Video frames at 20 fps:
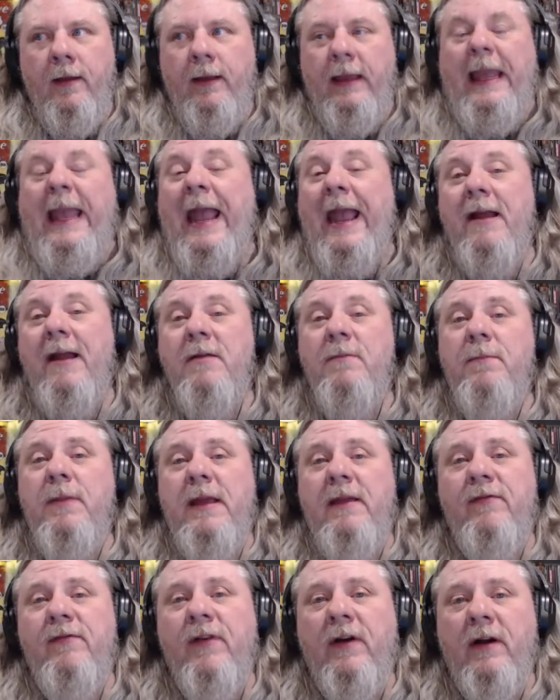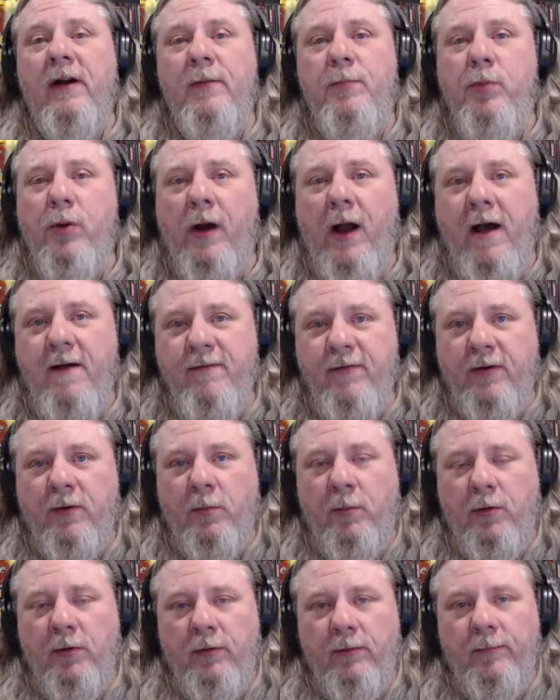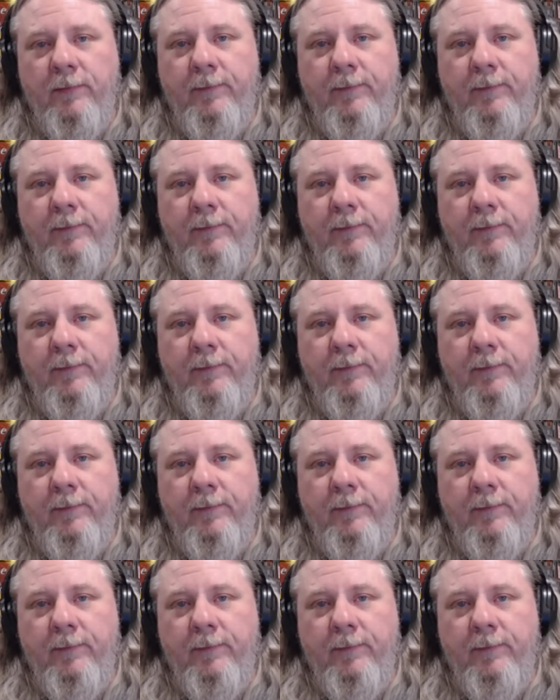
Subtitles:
can be very profitable,